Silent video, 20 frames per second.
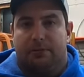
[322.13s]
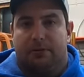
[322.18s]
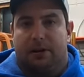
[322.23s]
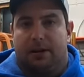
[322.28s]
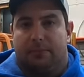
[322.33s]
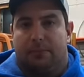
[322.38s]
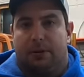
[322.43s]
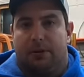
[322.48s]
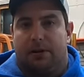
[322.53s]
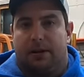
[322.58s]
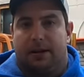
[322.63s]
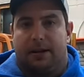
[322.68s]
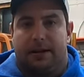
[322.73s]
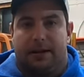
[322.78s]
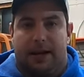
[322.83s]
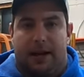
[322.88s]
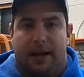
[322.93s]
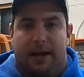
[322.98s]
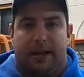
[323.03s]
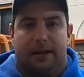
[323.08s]
We're going to put it on a
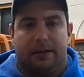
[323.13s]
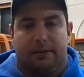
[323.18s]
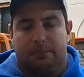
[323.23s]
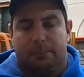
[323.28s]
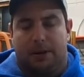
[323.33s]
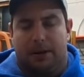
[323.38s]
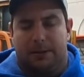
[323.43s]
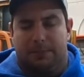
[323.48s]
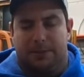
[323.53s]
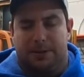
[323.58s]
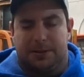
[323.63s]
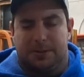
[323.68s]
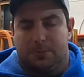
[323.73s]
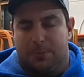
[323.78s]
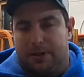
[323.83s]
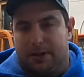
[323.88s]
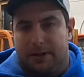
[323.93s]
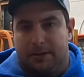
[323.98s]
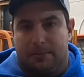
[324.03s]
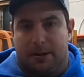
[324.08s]
diet, probably put some
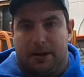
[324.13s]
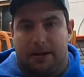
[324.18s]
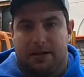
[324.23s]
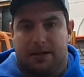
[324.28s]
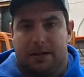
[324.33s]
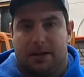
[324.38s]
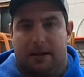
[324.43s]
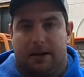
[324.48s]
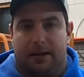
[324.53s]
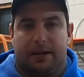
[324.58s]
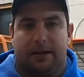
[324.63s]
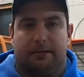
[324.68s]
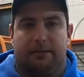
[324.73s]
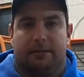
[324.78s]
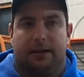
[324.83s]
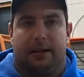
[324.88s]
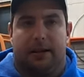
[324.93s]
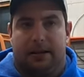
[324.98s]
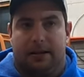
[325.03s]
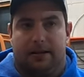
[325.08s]
wheelie bars on it,
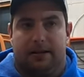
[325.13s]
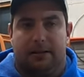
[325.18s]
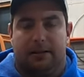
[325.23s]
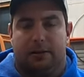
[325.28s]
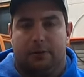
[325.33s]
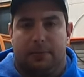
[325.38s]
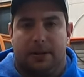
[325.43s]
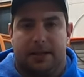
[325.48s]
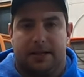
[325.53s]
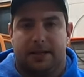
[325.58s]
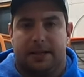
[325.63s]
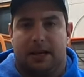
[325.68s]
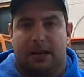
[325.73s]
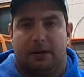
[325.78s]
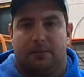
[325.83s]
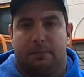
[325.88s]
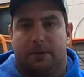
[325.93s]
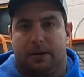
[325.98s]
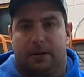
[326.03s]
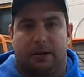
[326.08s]
and a little bit of
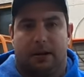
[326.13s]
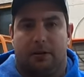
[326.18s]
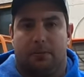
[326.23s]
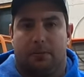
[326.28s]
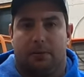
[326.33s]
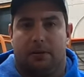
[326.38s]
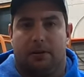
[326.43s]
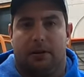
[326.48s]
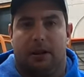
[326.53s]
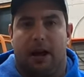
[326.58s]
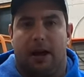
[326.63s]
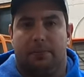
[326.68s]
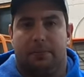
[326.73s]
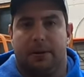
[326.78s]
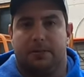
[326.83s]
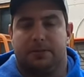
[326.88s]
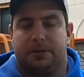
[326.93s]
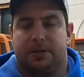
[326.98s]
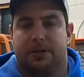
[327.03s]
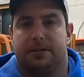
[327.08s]
setup and a couple little
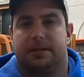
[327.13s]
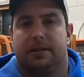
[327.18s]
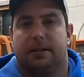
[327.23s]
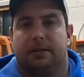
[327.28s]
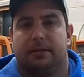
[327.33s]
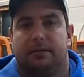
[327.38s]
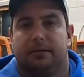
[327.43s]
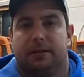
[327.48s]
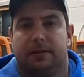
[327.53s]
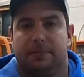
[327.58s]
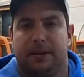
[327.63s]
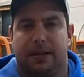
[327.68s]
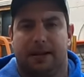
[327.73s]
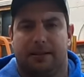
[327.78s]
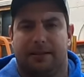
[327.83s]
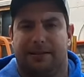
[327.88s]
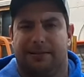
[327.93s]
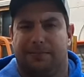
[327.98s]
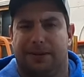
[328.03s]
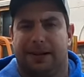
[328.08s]
hop-ups just to make it
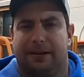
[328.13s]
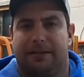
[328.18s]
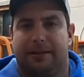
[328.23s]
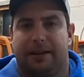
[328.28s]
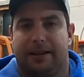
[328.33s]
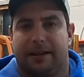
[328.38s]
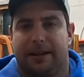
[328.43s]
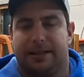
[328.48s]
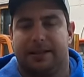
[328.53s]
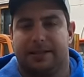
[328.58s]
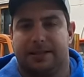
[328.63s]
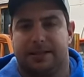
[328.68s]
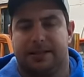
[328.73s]
a little better than it is.